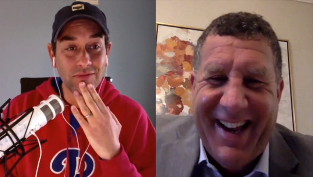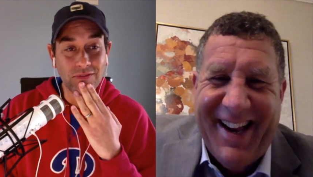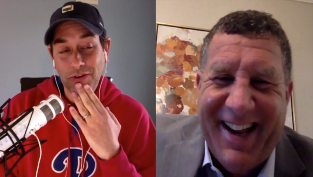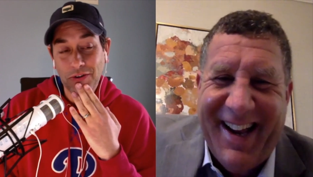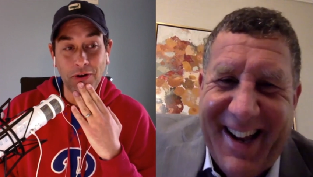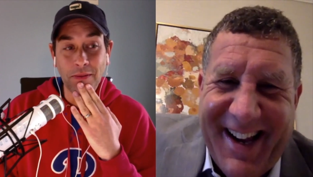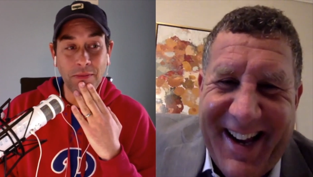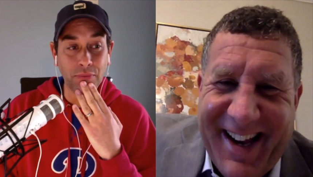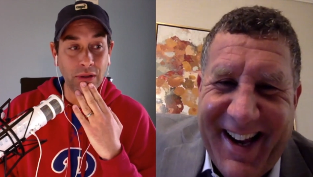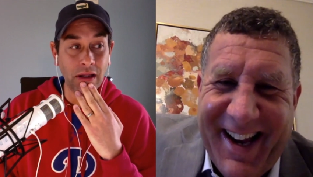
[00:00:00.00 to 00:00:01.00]
Speaker 1: so it's hard to
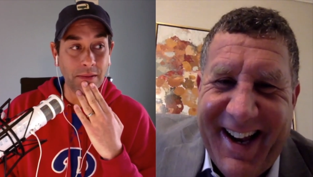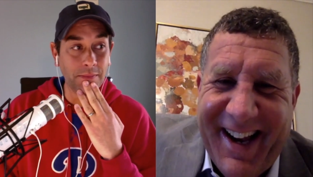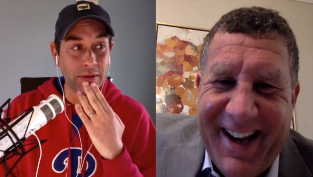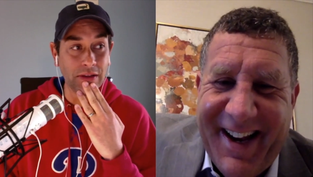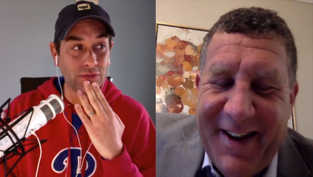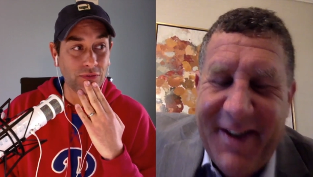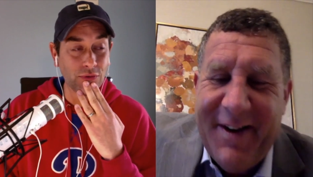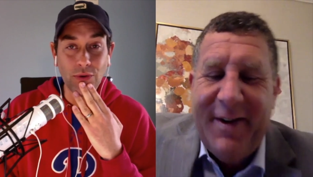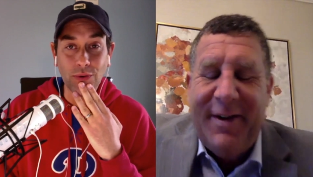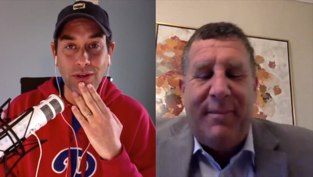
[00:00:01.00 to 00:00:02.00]
be blunt, but it's
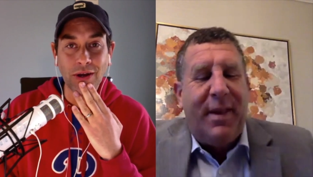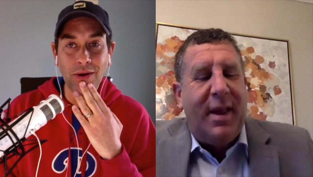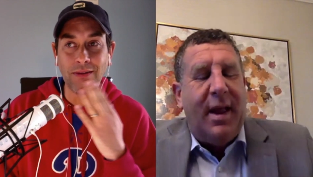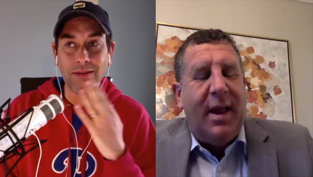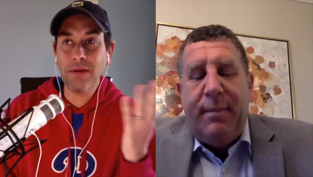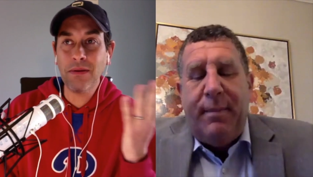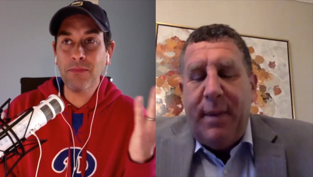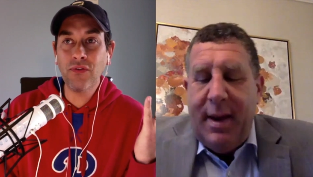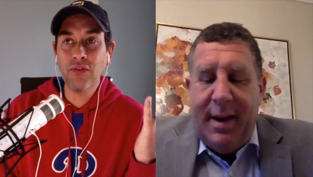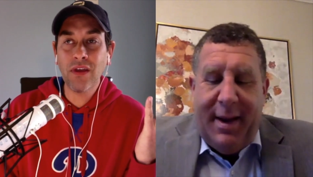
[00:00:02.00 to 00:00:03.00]
true. You know, people
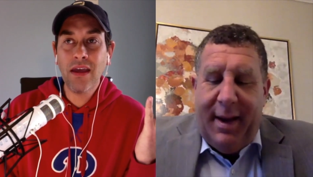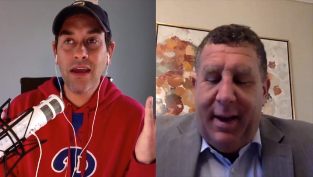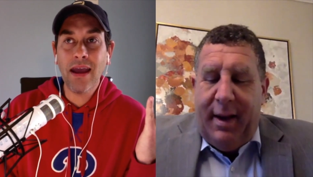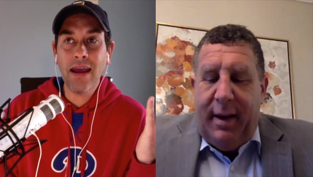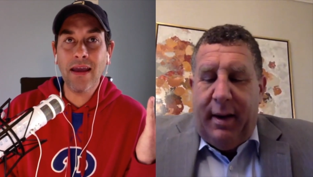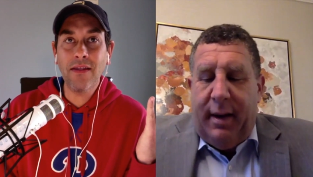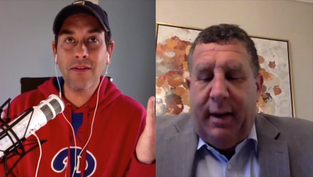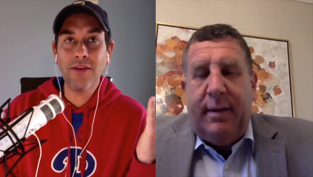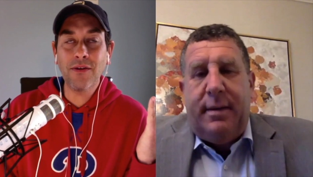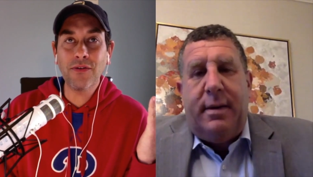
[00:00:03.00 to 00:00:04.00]
just,
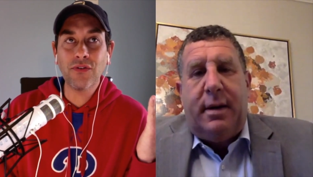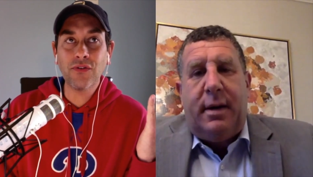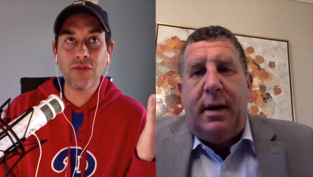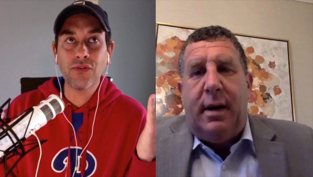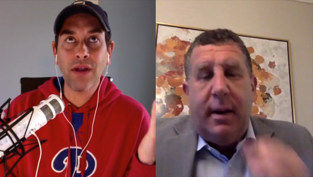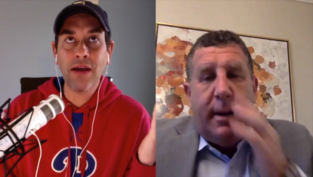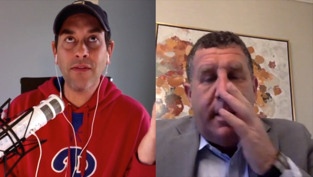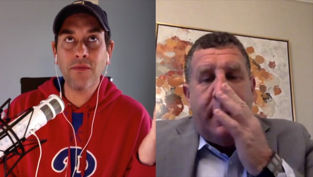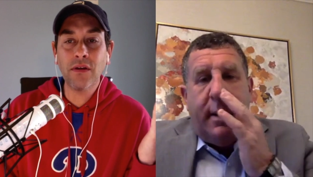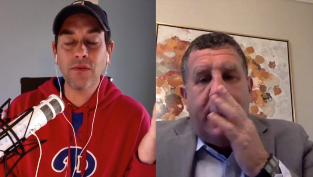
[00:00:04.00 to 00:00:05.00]
you know, they'll, they'll surround
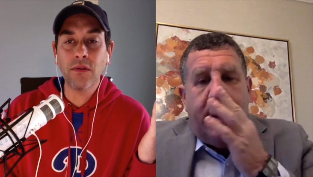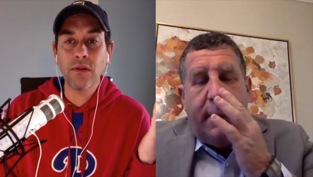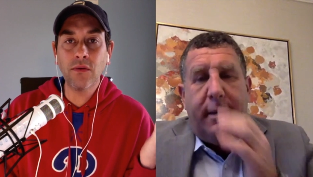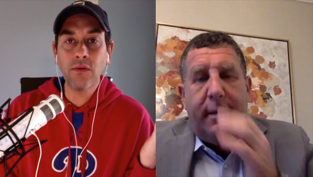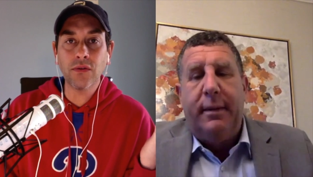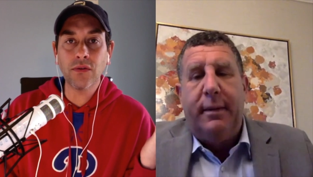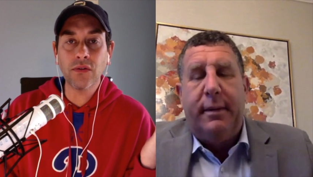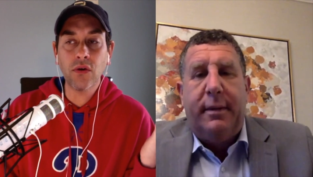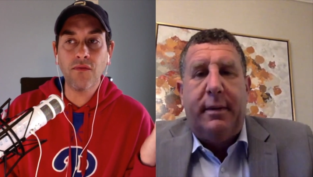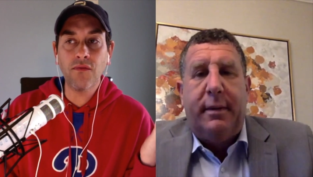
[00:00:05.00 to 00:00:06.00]
themselves with losers
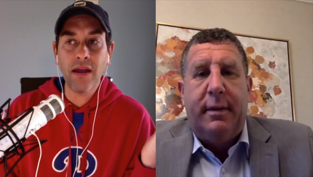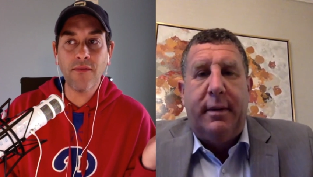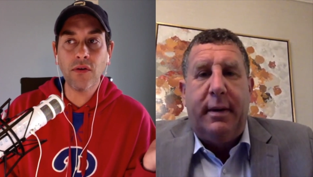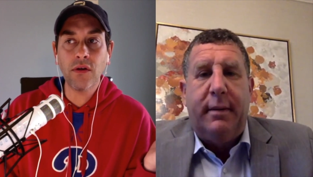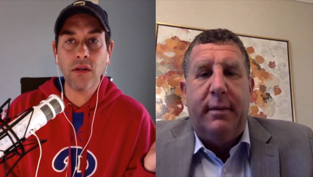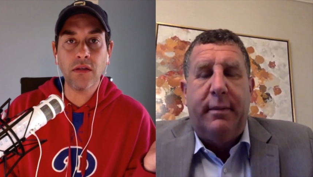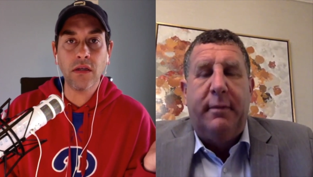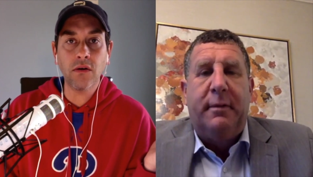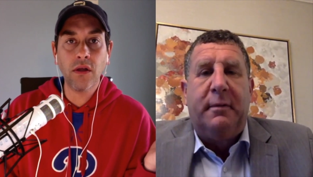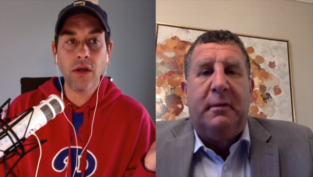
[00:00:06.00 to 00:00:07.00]
who've never done a
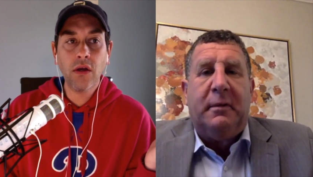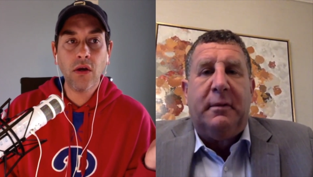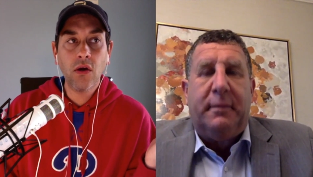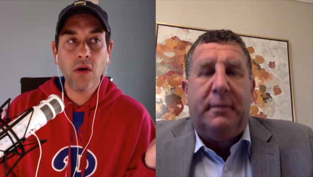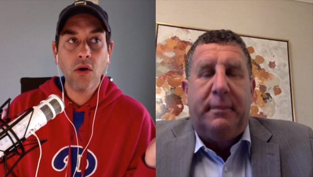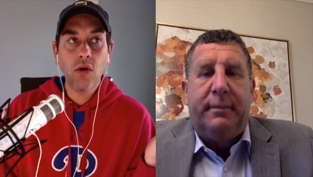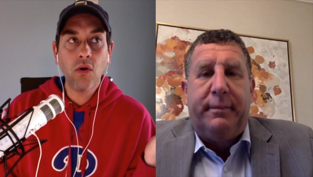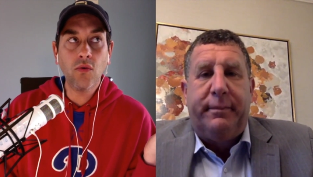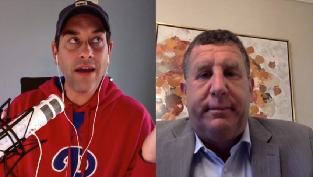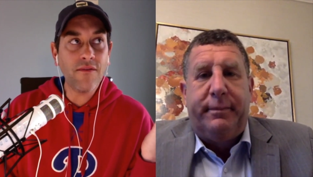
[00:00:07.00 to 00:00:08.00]
deal,
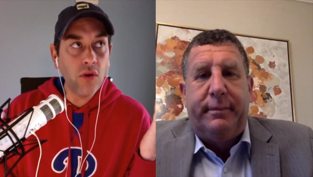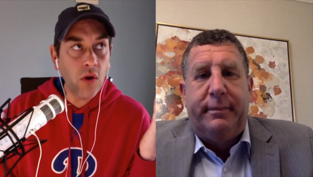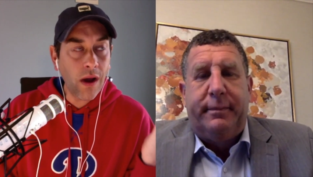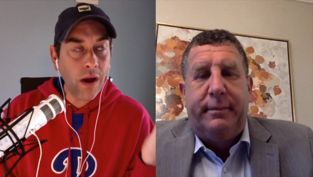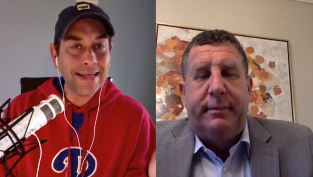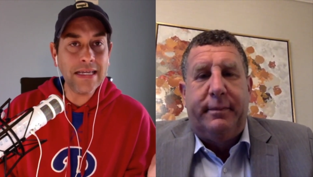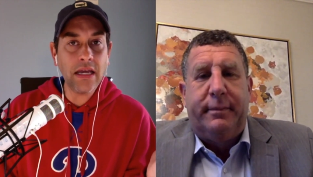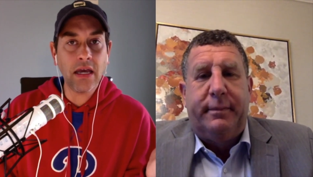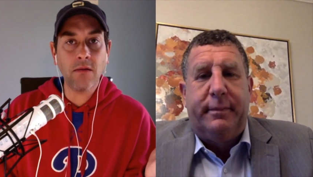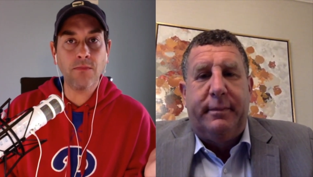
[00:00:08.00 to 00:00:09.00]
who have no idea
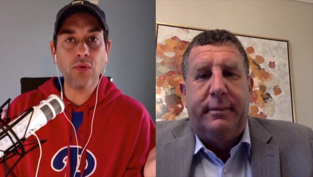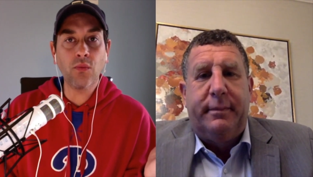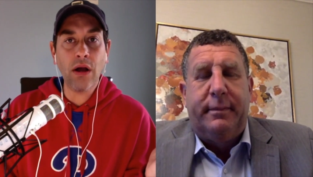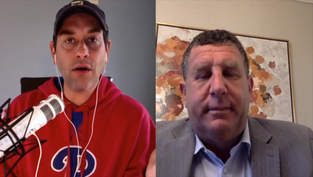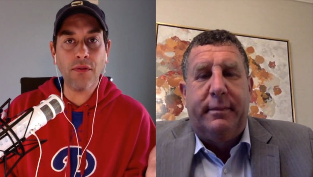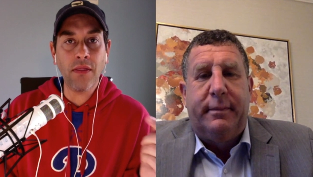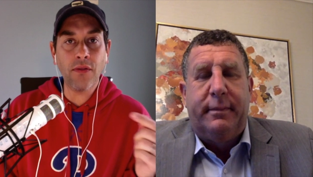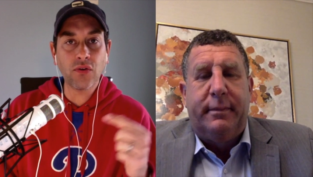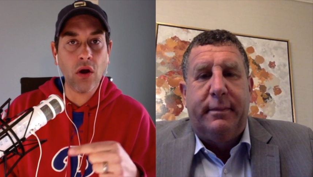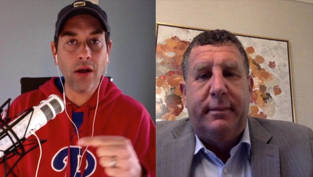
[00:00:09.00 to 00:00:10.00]
how to build wealth, and
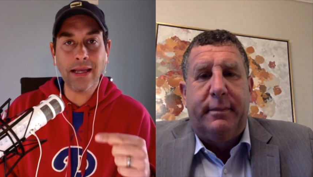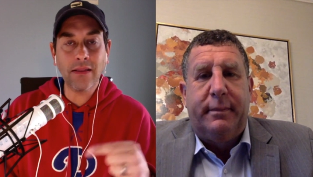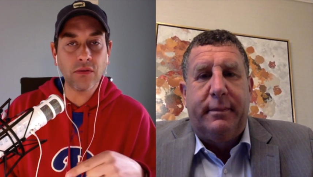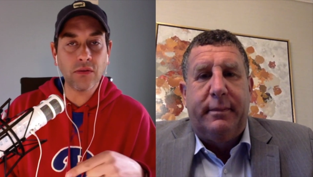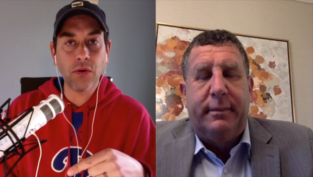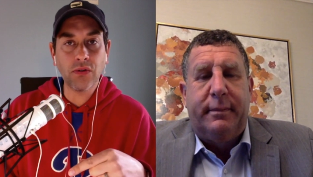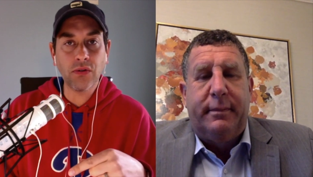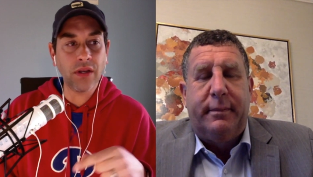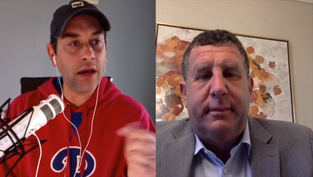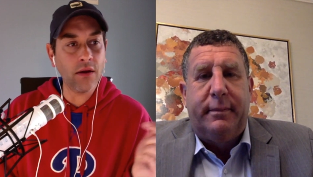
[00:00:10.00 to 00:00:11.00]
they're talking this
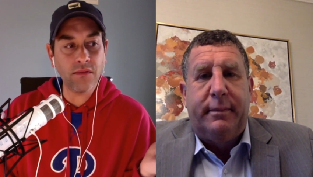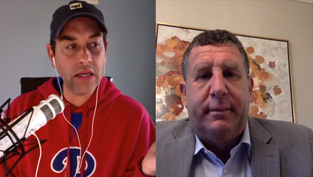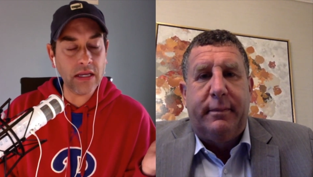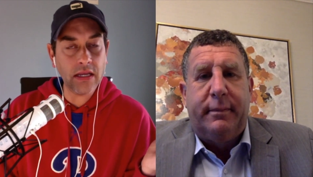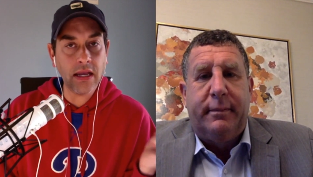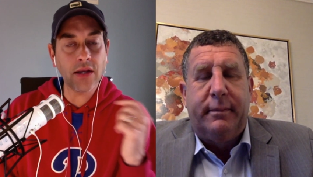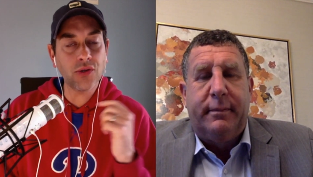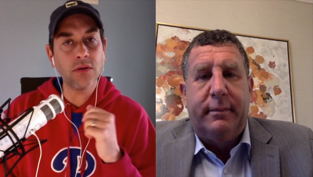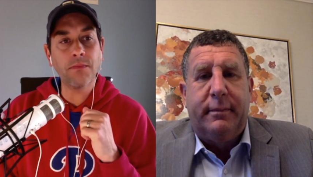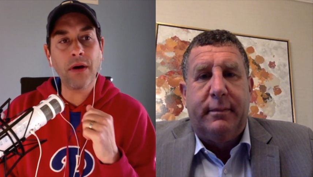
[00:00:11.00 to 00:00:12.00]
person out of taking
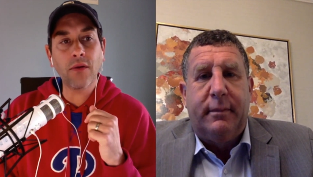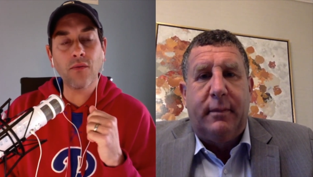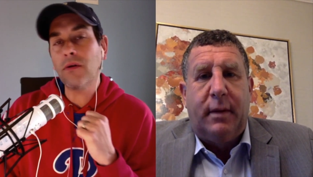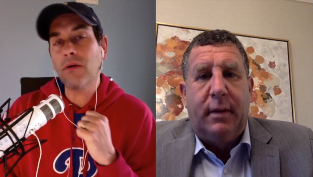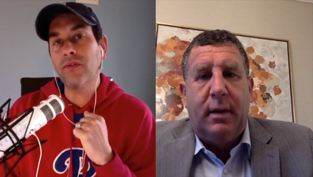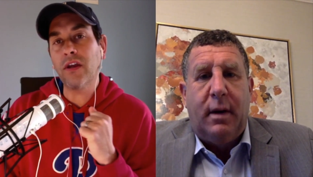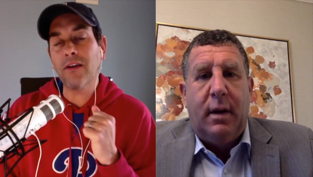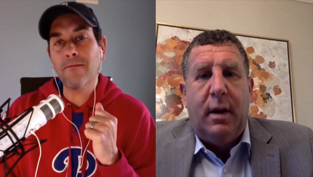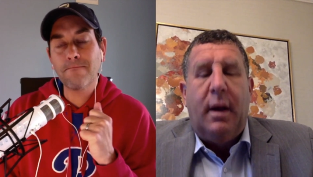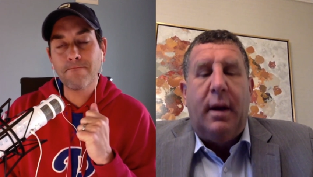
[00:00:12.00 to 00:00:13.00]
action and buying real estate.